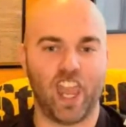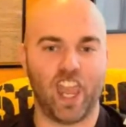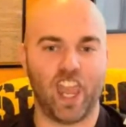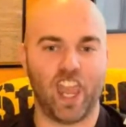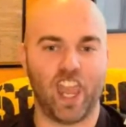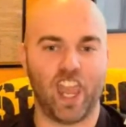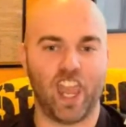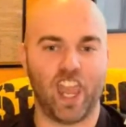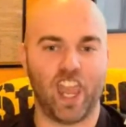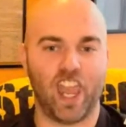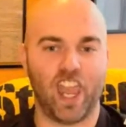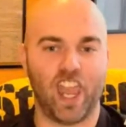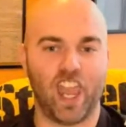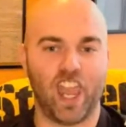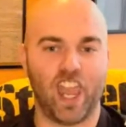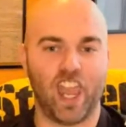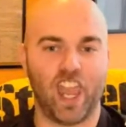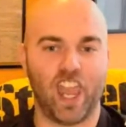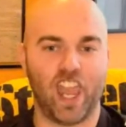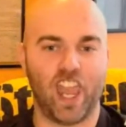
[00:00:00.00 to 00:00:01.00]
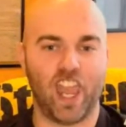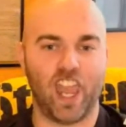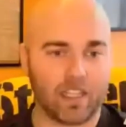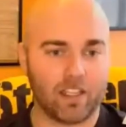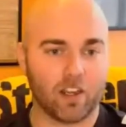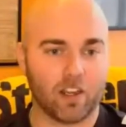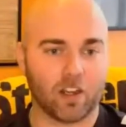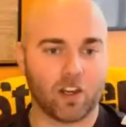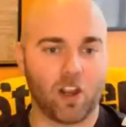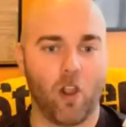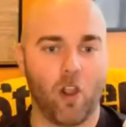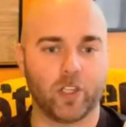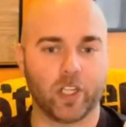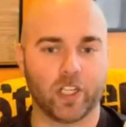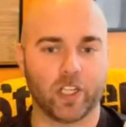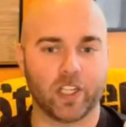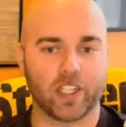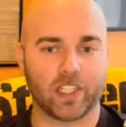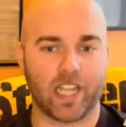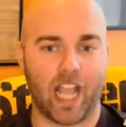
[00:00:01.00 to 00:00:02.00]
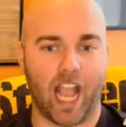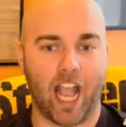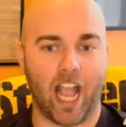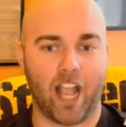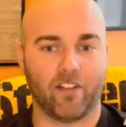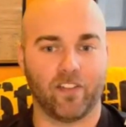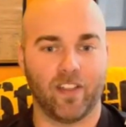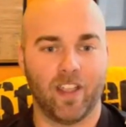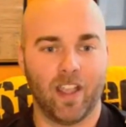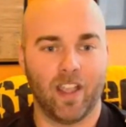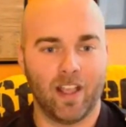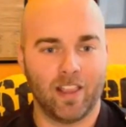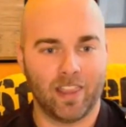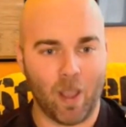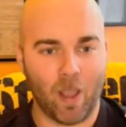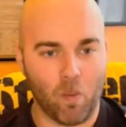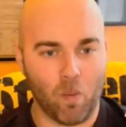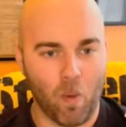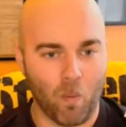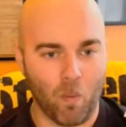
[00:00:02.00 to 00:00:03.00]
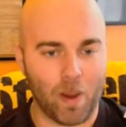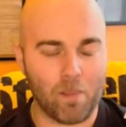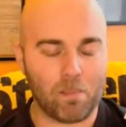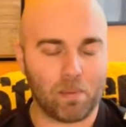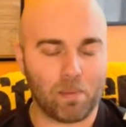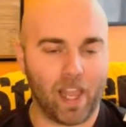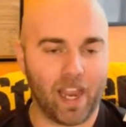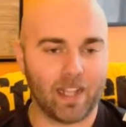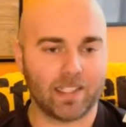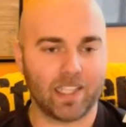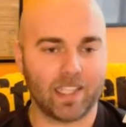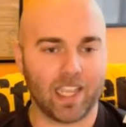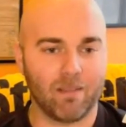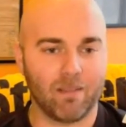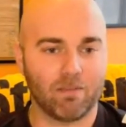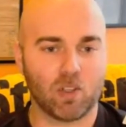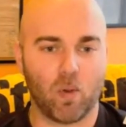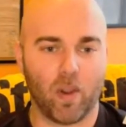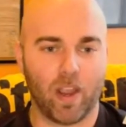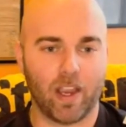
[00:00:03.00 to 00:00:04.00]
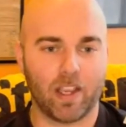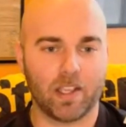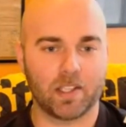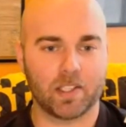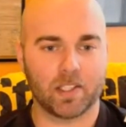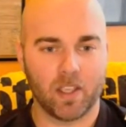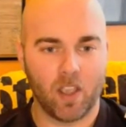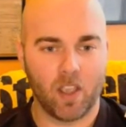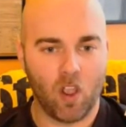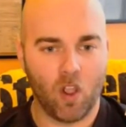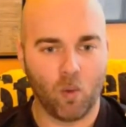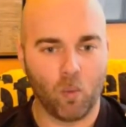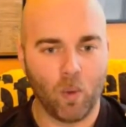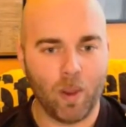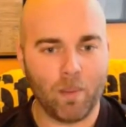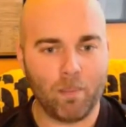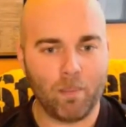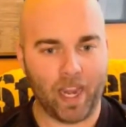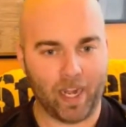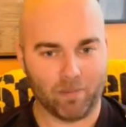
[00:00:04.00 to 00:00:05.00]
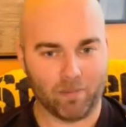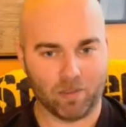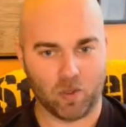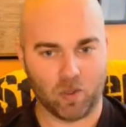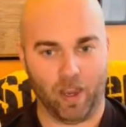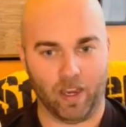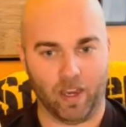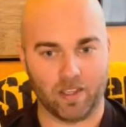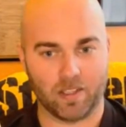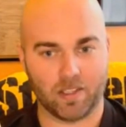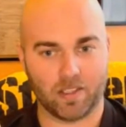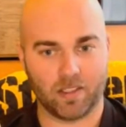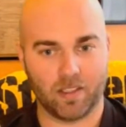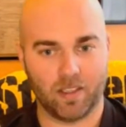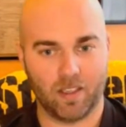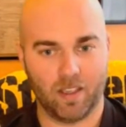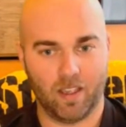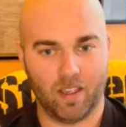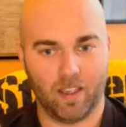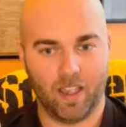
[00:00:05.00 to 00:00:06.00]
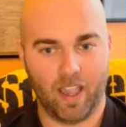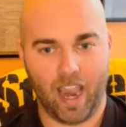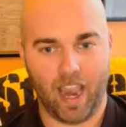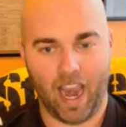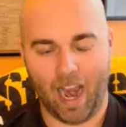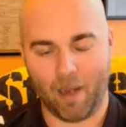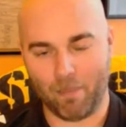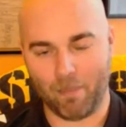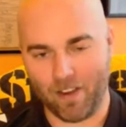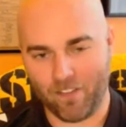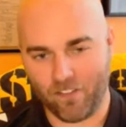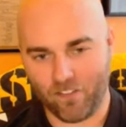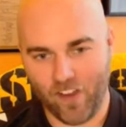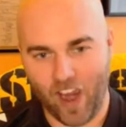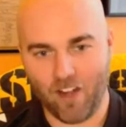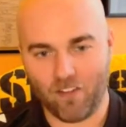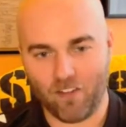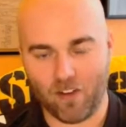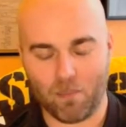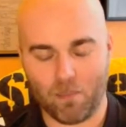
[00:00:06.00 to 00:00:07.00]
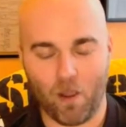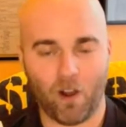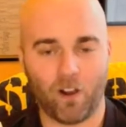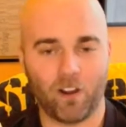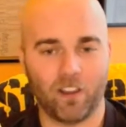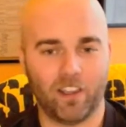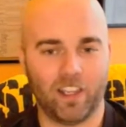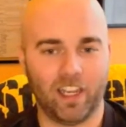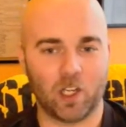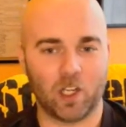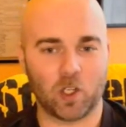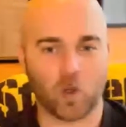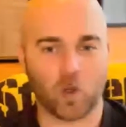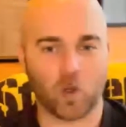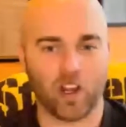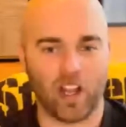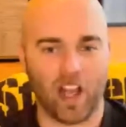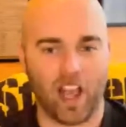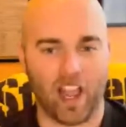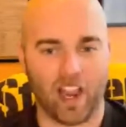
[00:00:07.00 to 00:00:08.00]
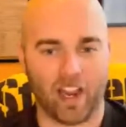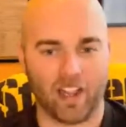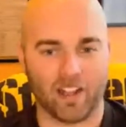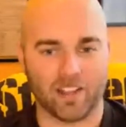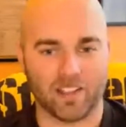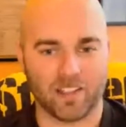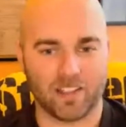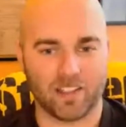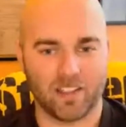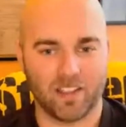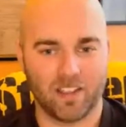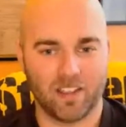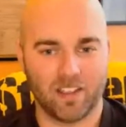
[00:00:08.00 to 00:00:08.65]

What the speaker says: and it's a testament to their coaching staff that when we play a team twice, we beat them twice. And my favorite part of the Detroit Lions,